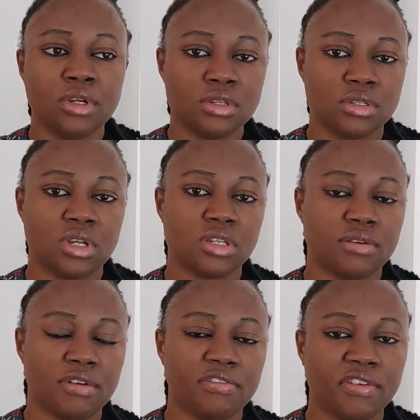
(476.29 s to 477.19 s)
So that's
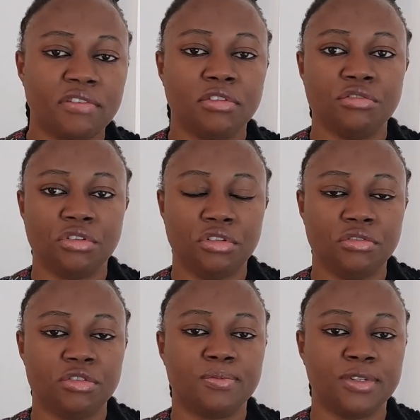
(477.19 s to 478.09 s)
around 500
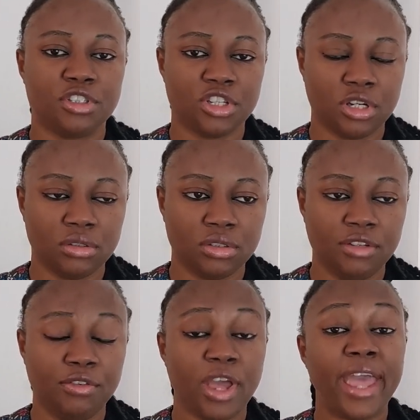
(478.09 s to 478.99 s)
euros per child
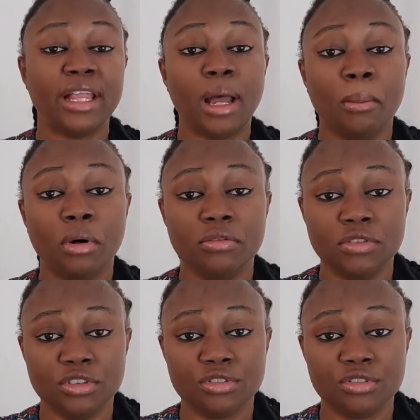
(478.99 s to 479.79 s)
if you earn above the